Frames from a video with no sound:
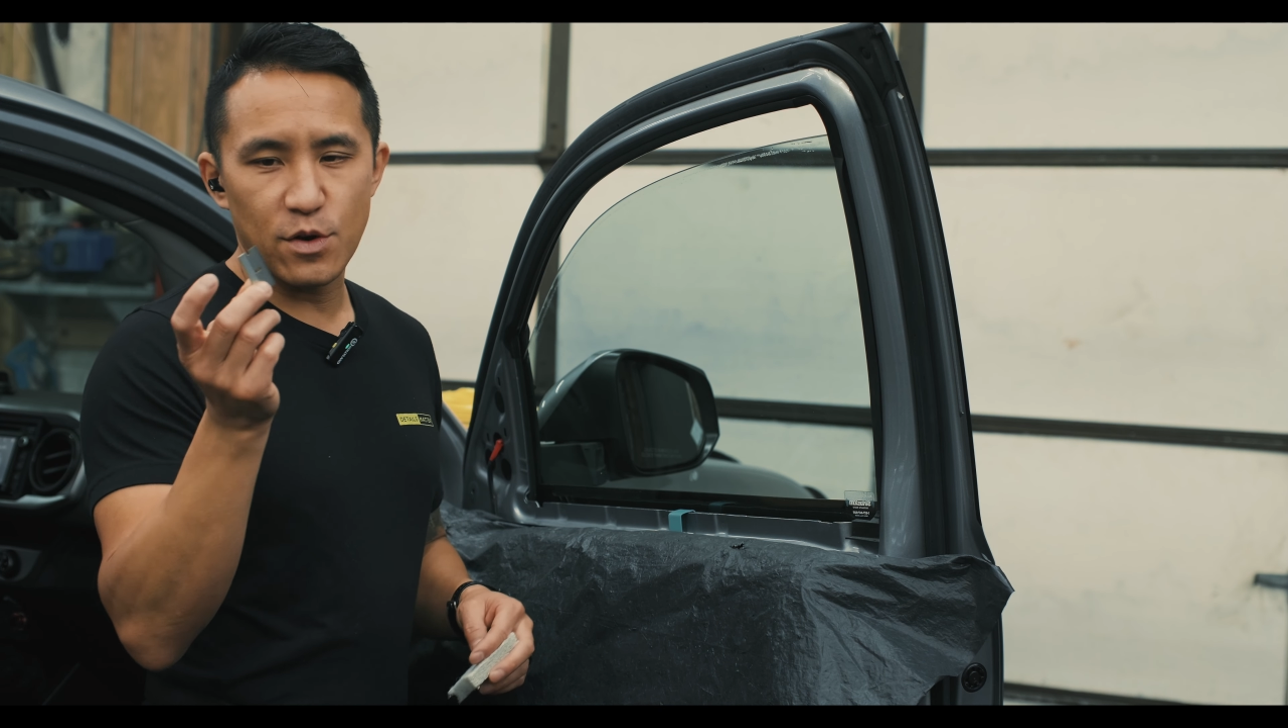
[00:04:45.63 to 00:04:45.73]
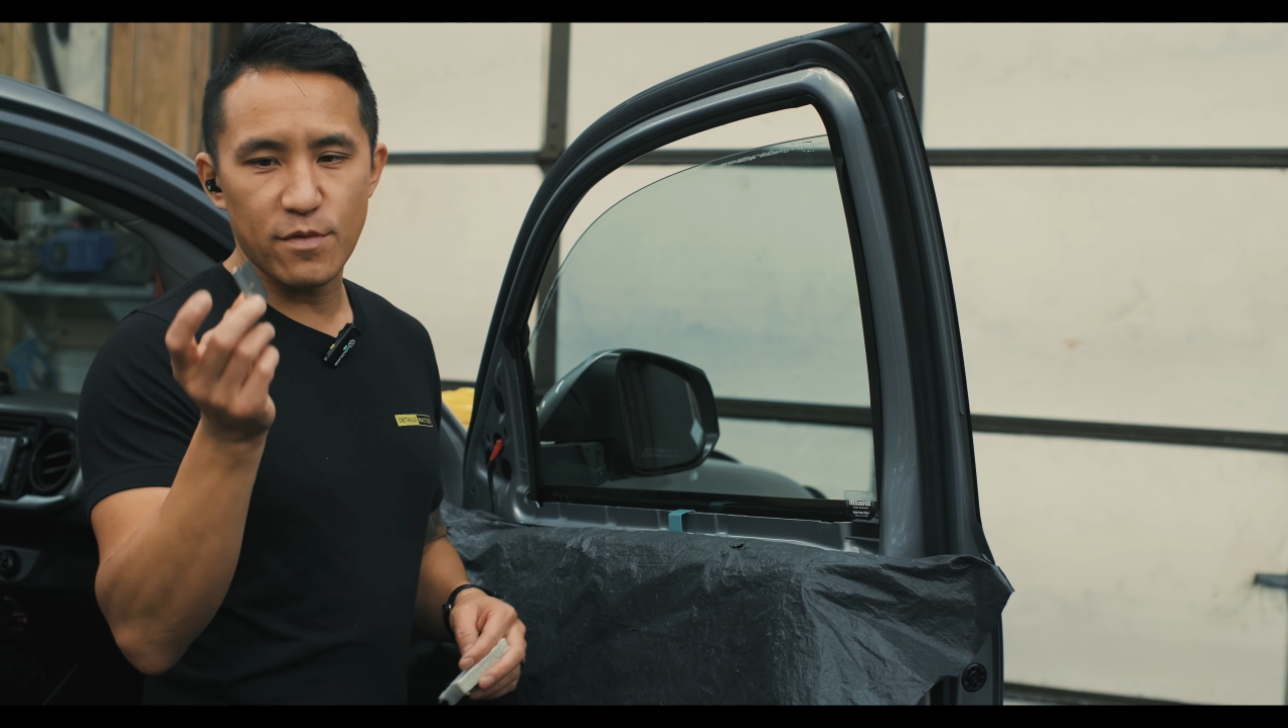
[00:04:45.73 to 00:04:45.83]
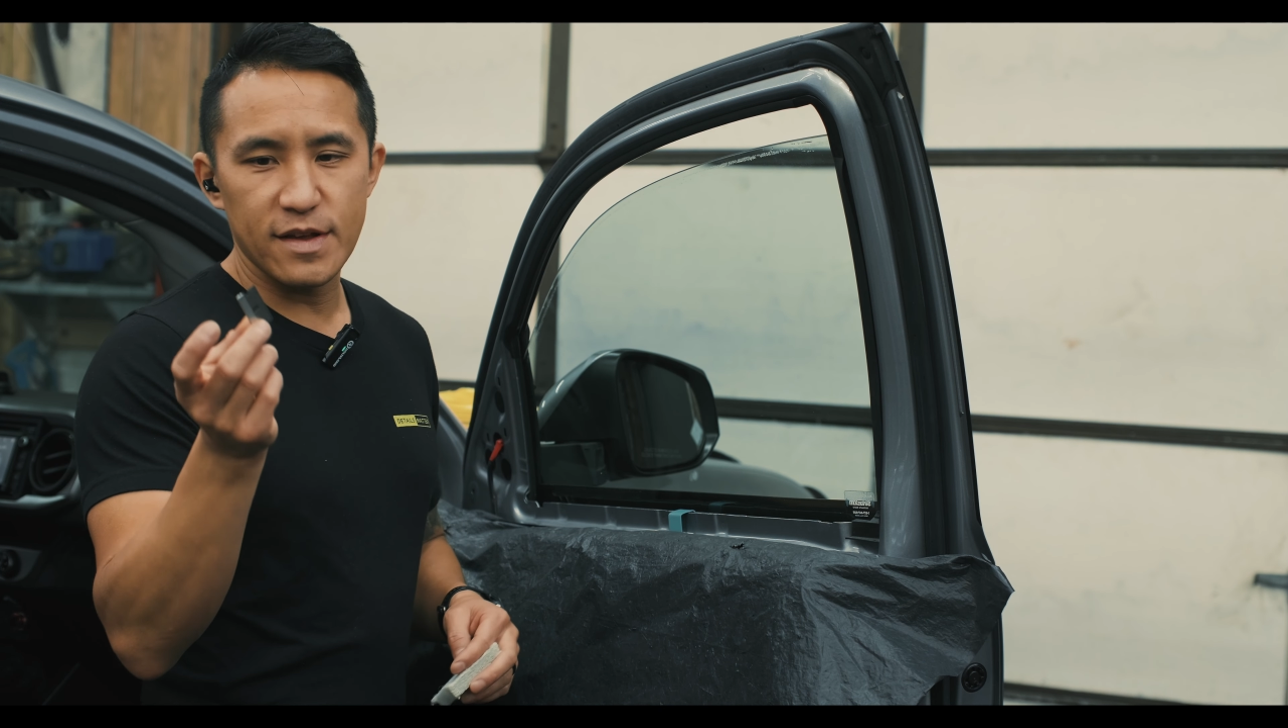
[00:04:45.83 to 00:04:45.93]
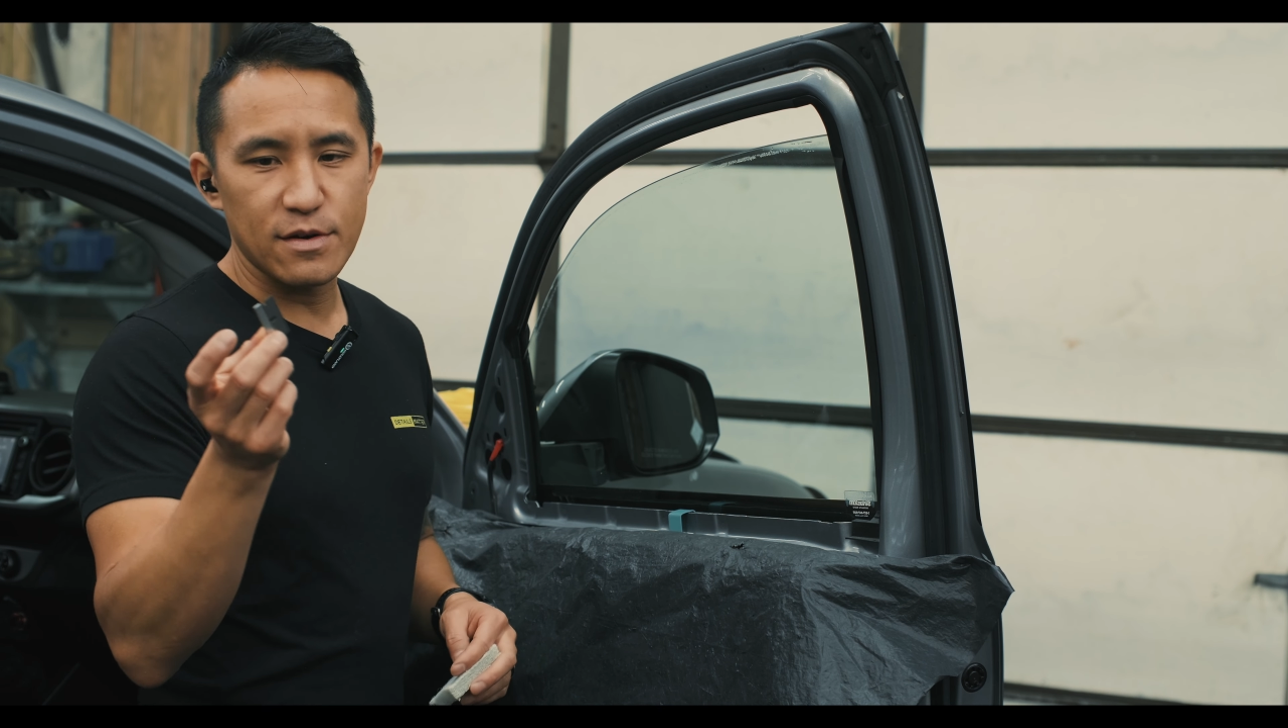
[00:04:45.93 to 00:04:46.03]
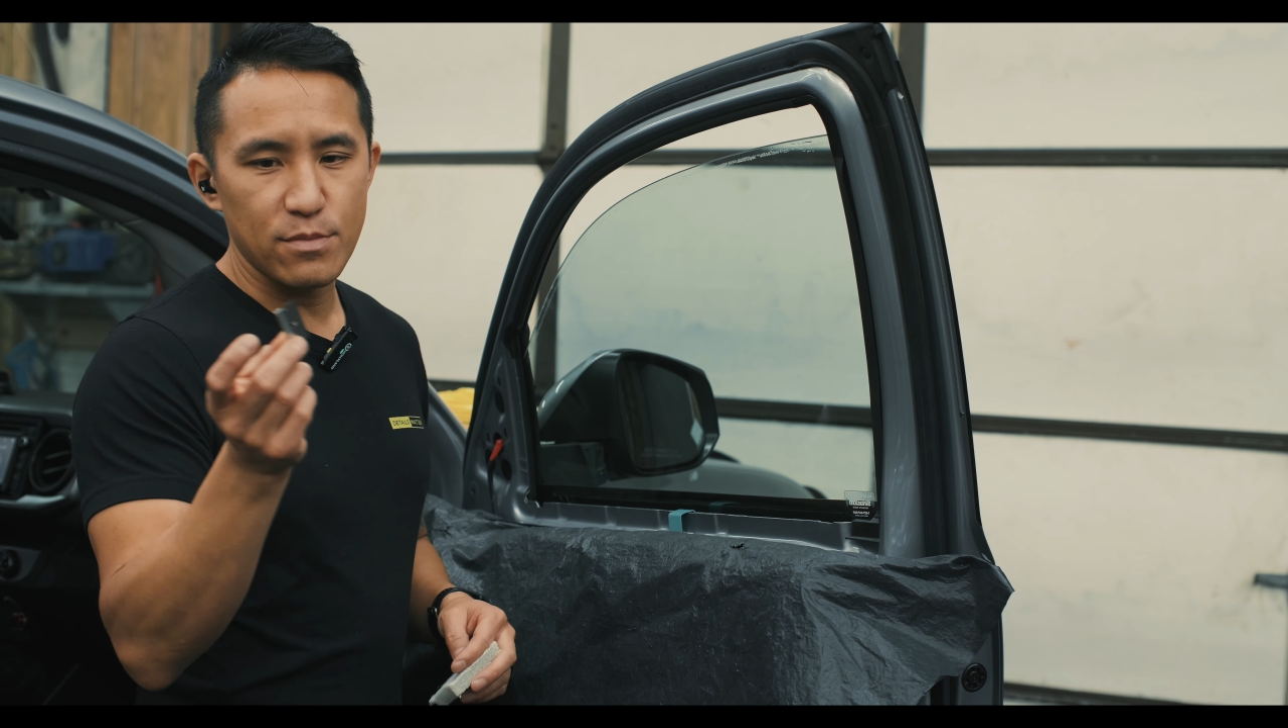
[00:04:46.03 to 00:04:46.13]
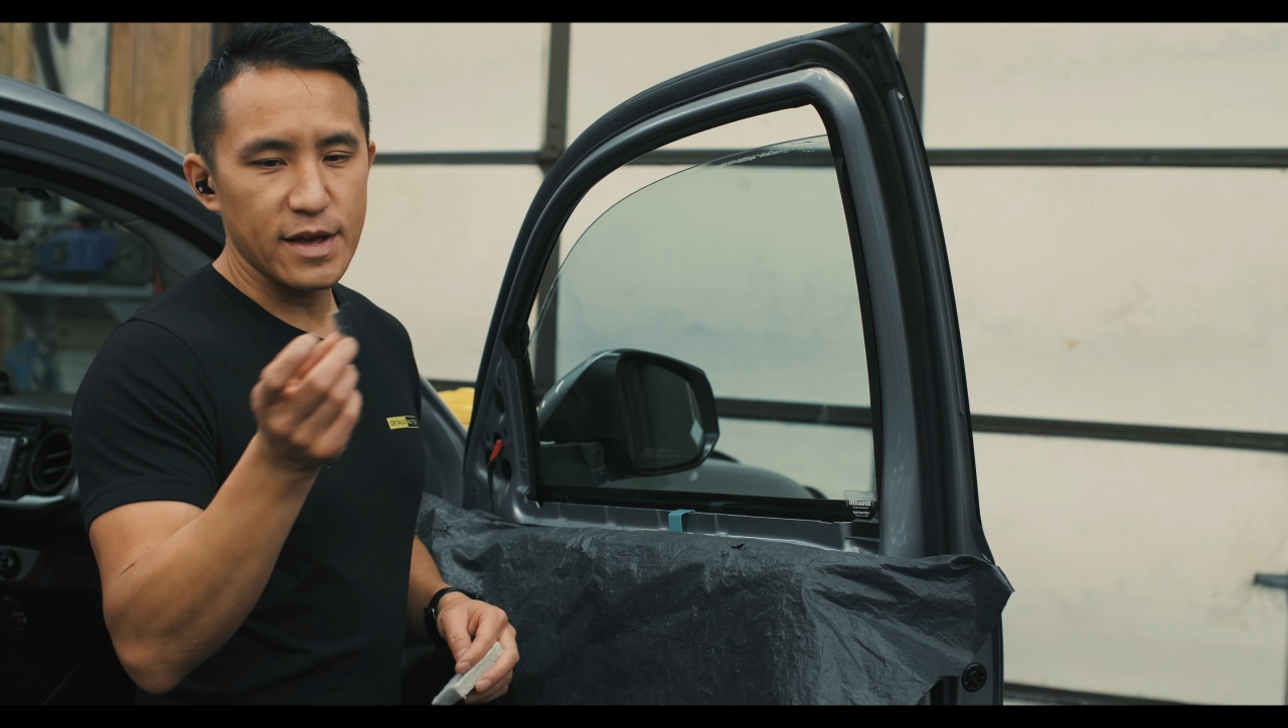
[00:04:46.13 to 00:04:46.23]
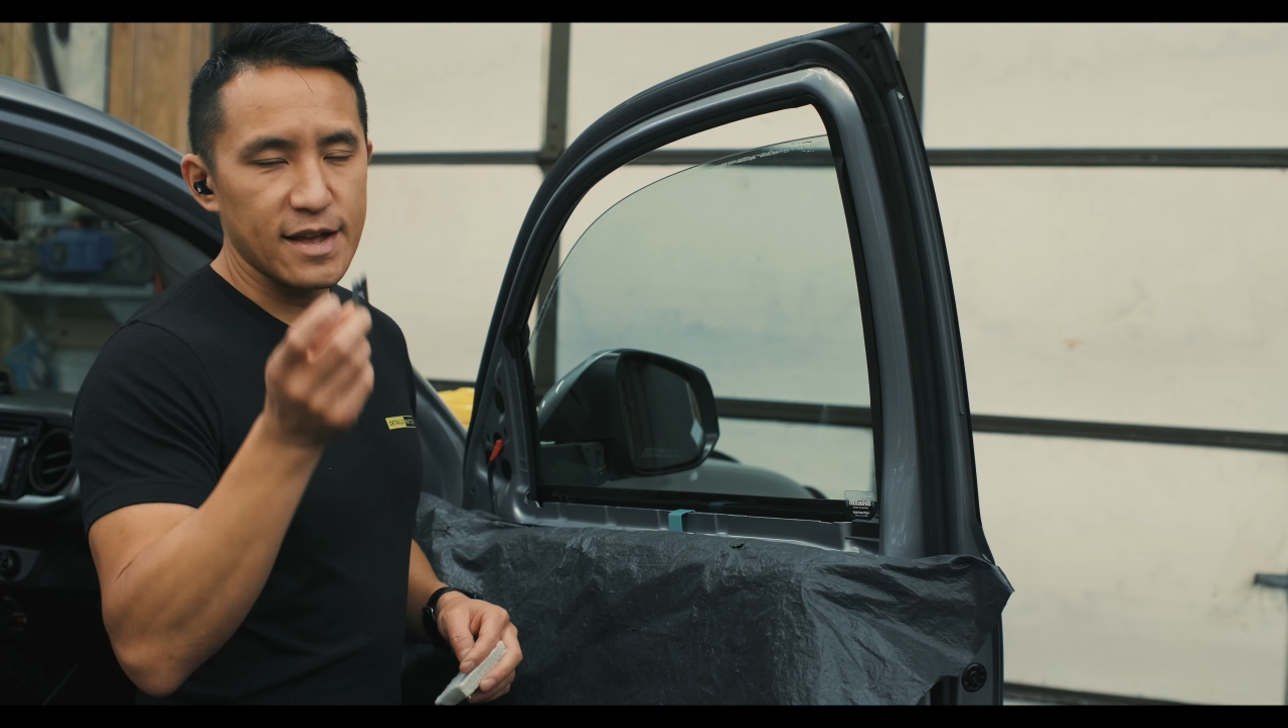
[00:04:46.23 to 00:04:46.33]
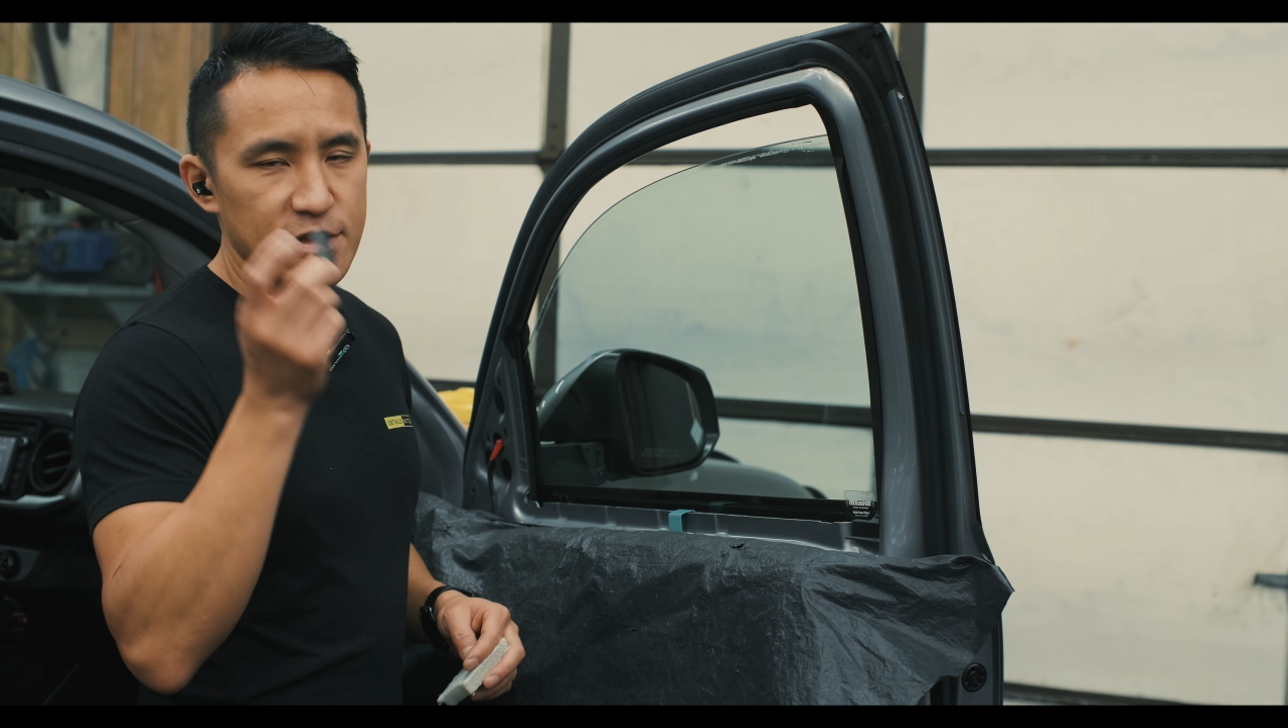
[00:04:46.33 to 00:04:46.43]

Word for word: the razor blade,